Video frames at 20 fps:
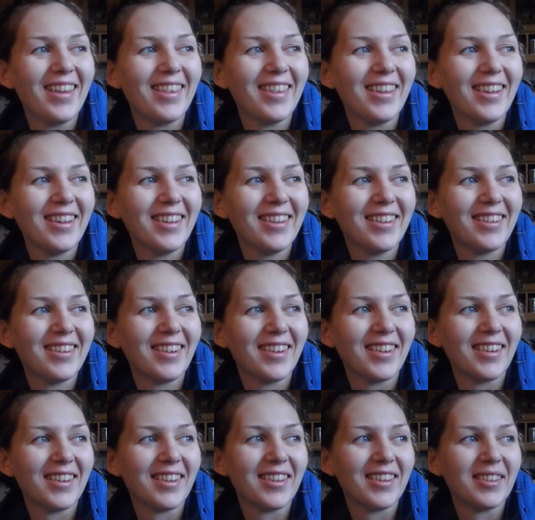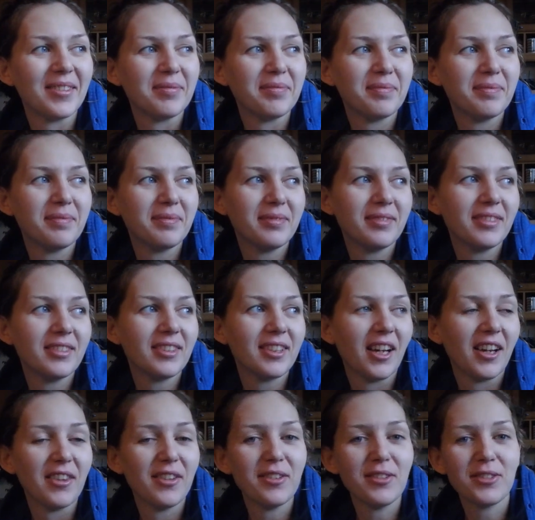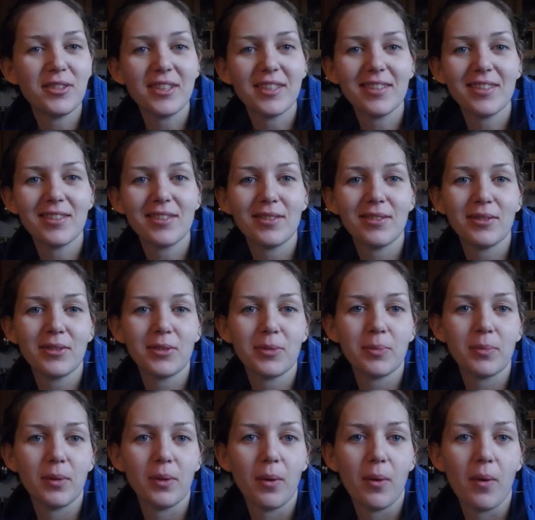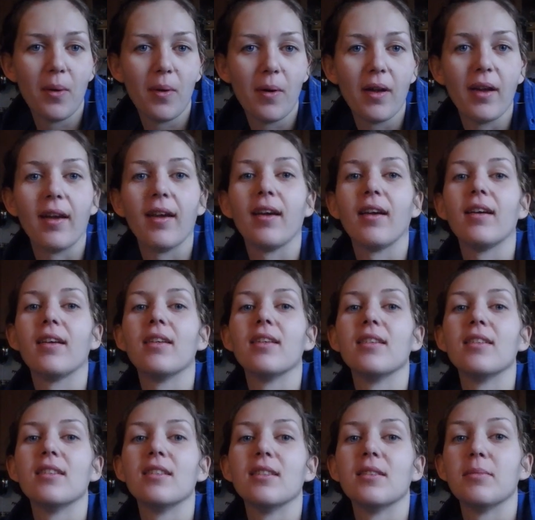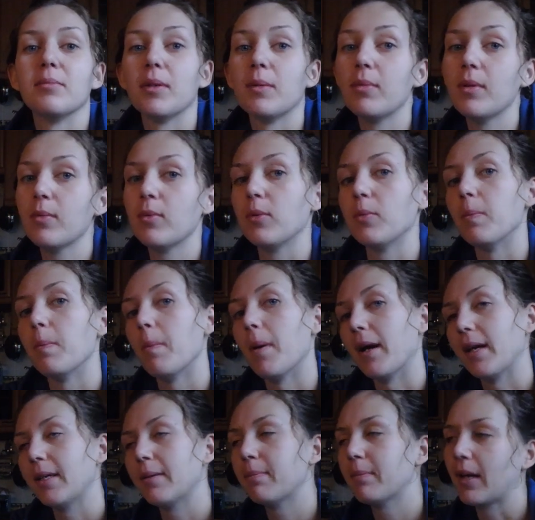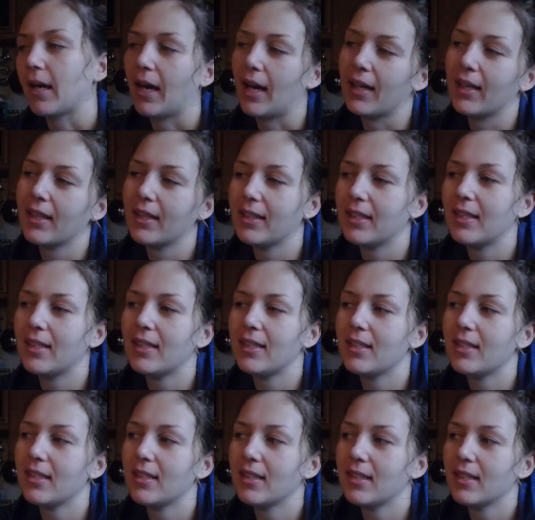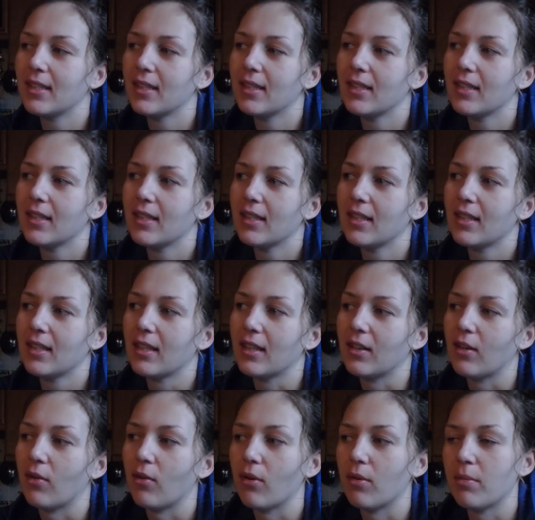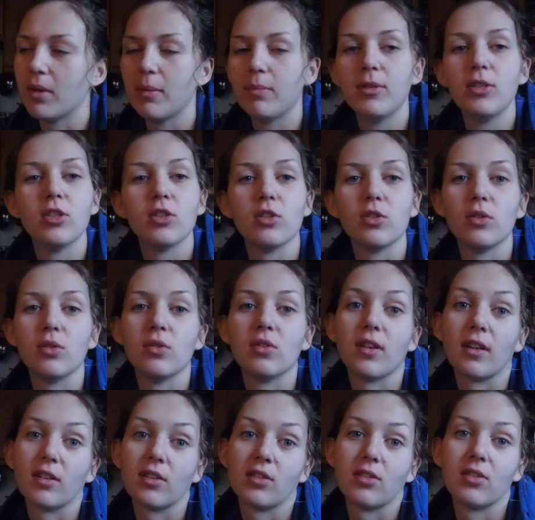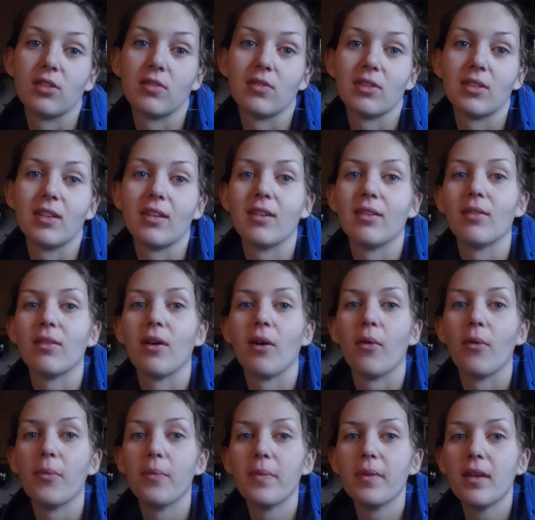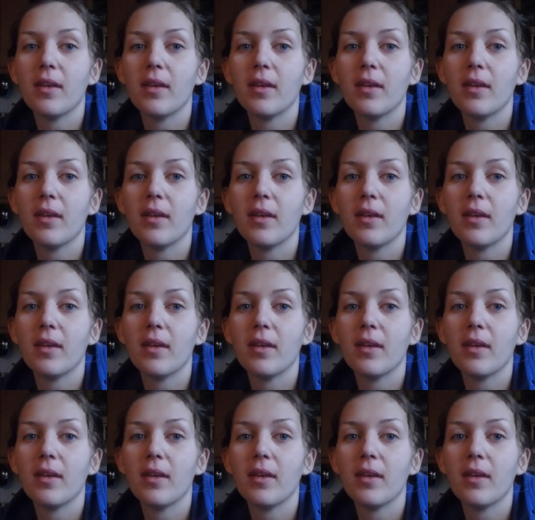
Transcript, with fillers: I think there are other trails to explore and maybe I would bike pack it or maybe just do sections of it, I don't know.